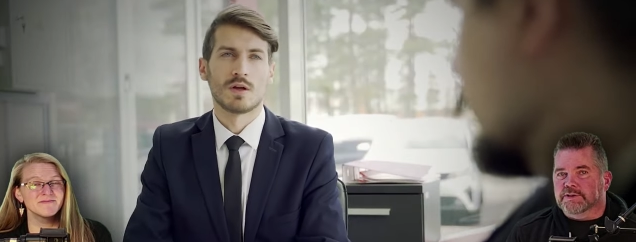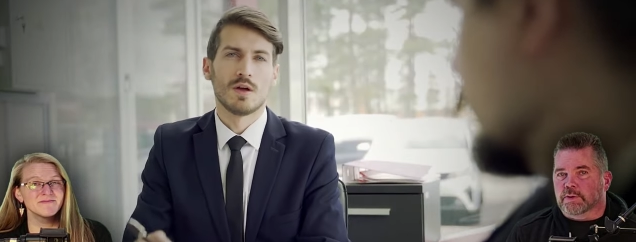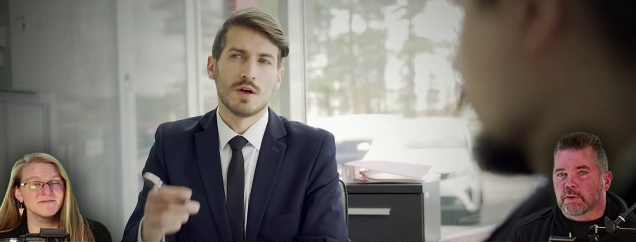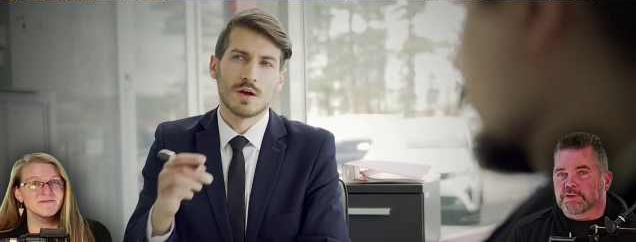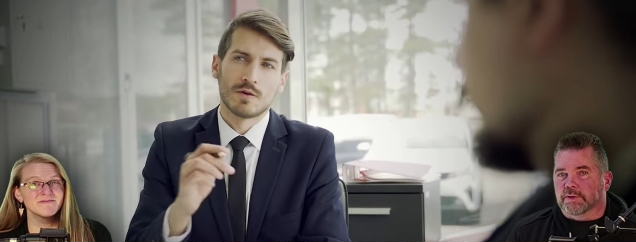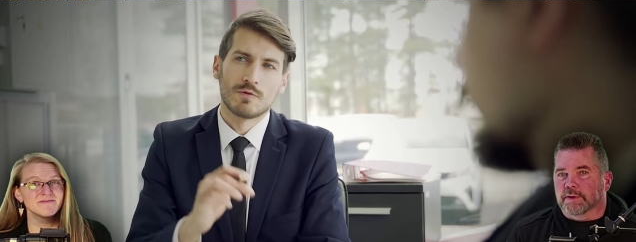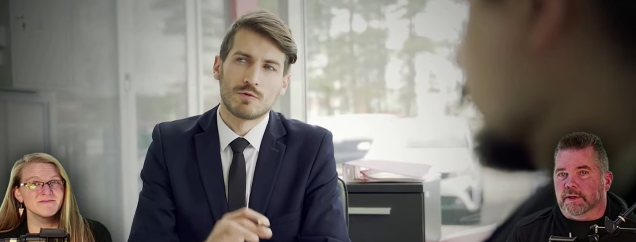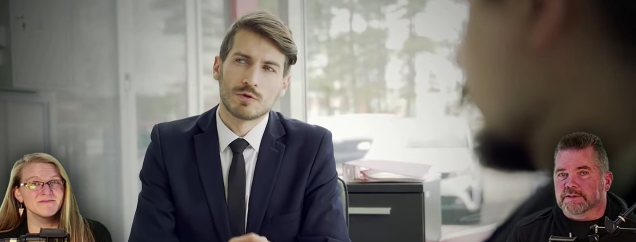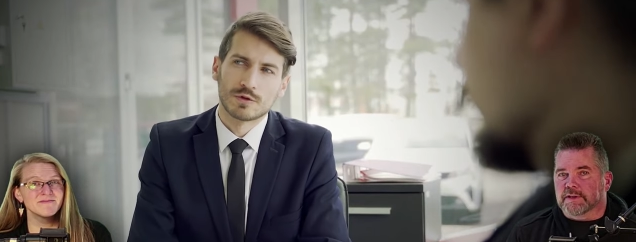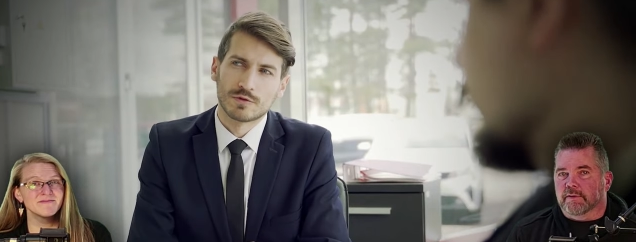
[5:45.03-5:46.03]
Speaker 1: it's crucial to
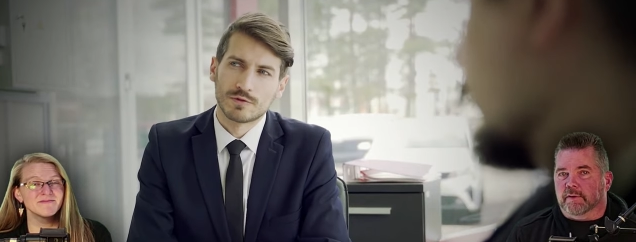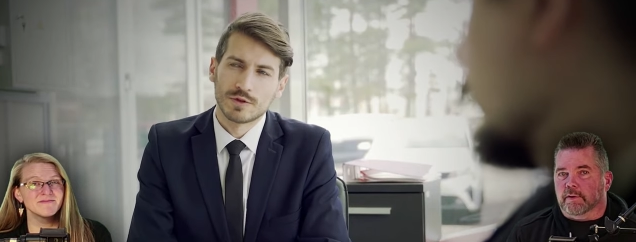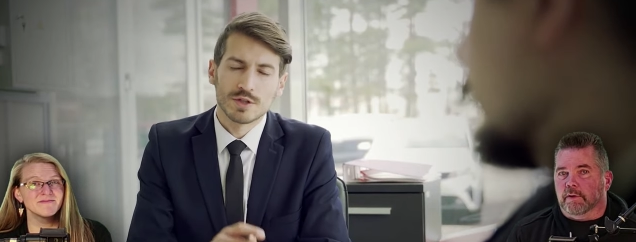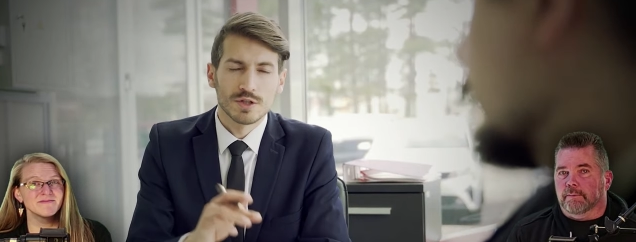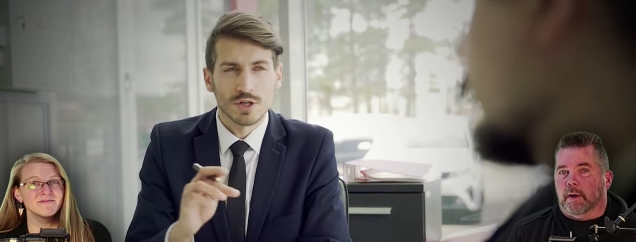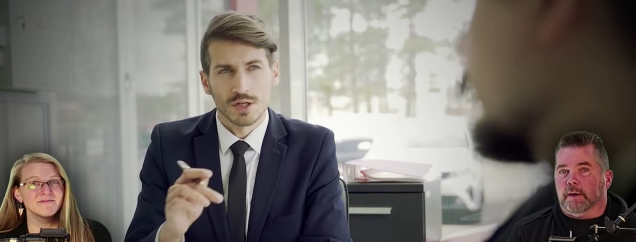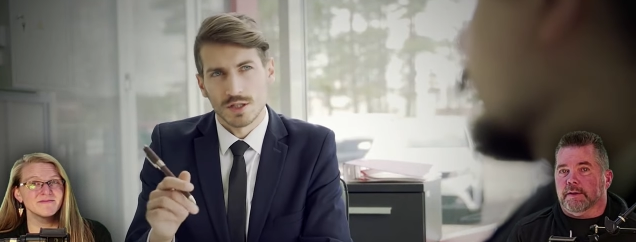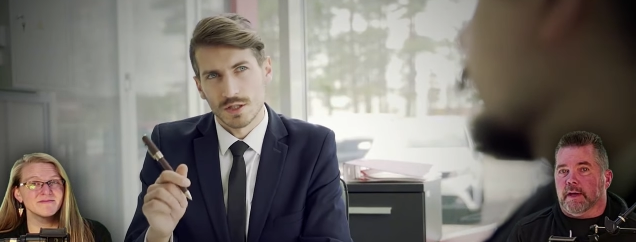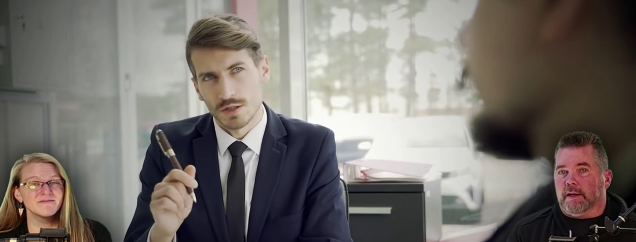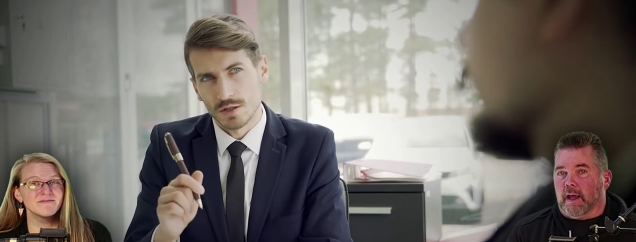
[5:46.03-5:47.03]
consider the current
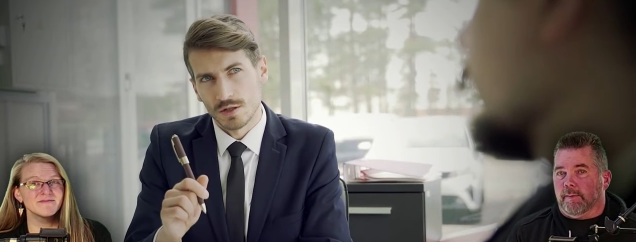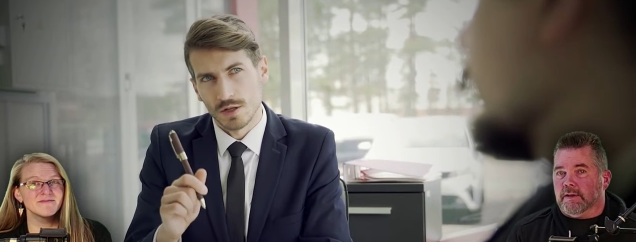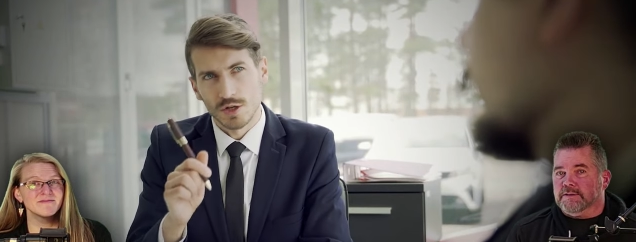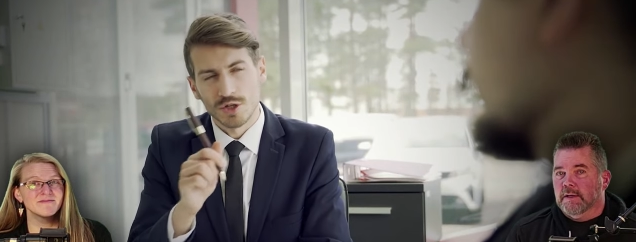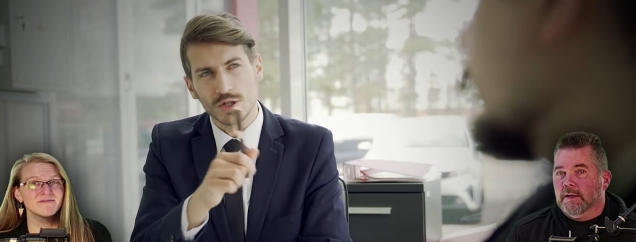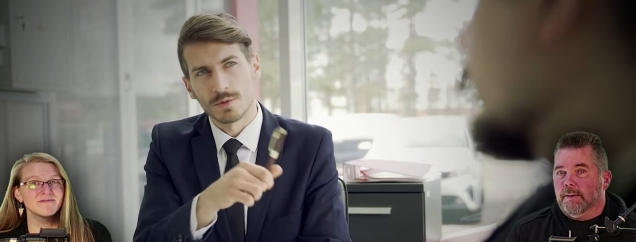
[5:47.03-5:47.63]
market dynamics.